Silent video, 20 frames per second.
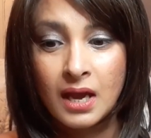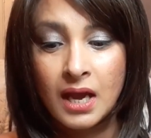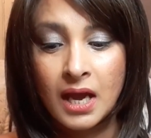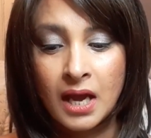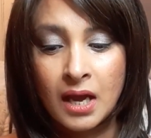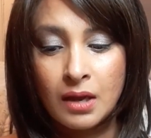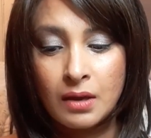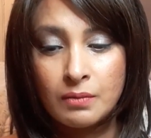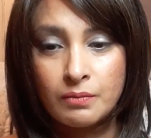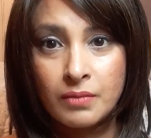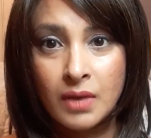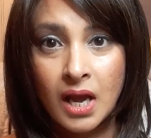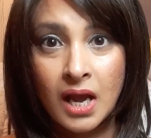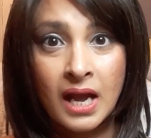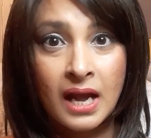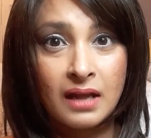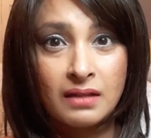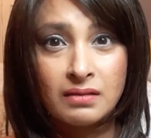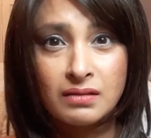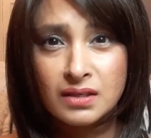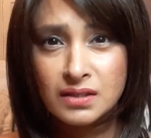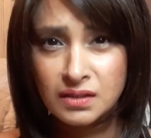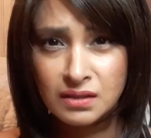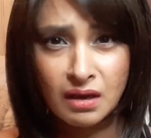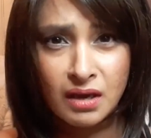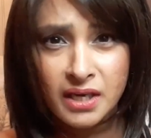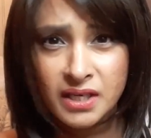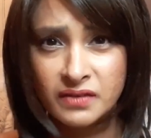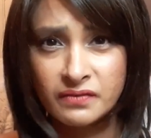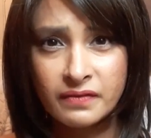and the
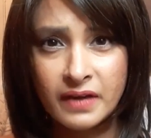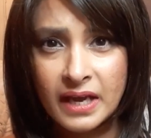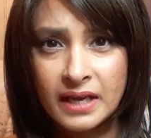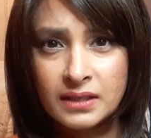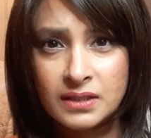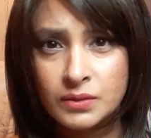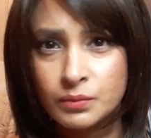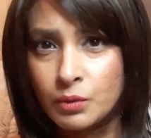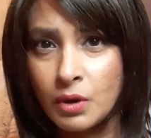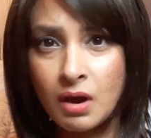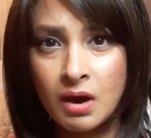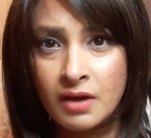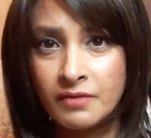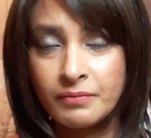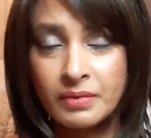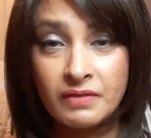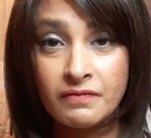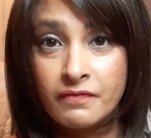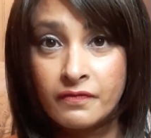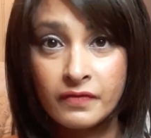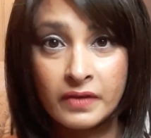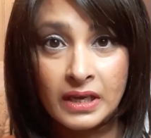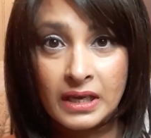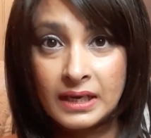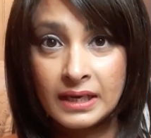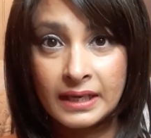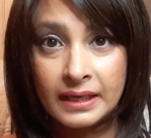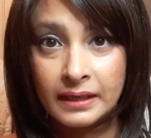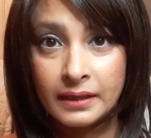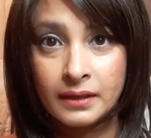side effects, what I've been
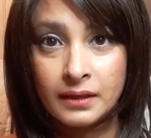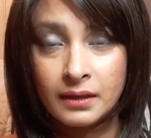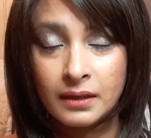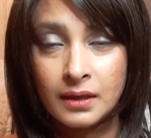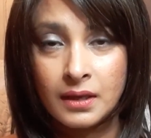feeling